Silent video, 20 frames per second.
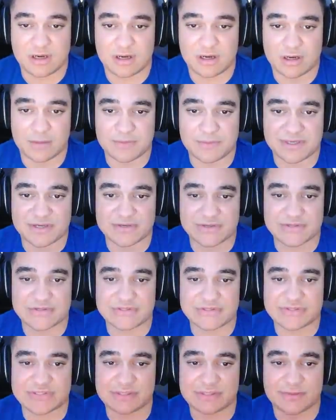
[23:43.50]

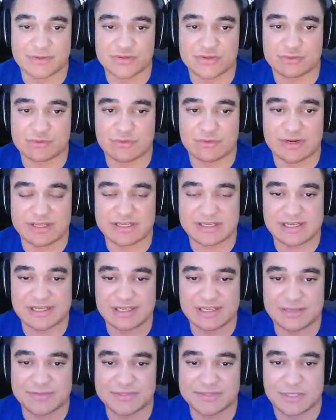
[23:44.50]
Because some of those ranked
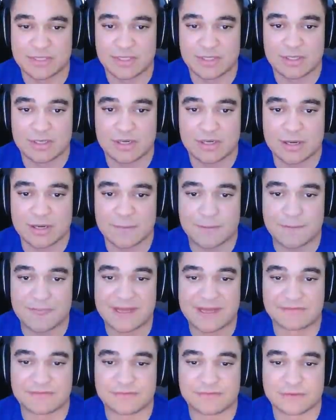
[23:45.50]
games,
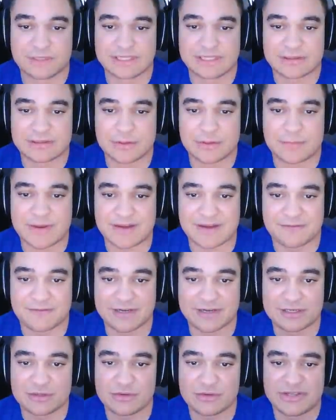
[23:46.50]
I feel like a
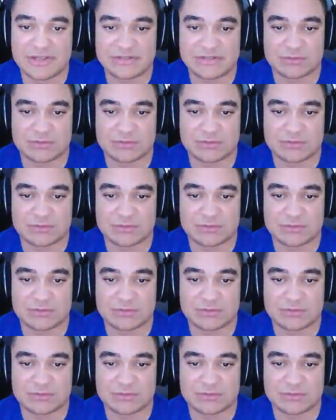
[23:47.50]
Pathfinder is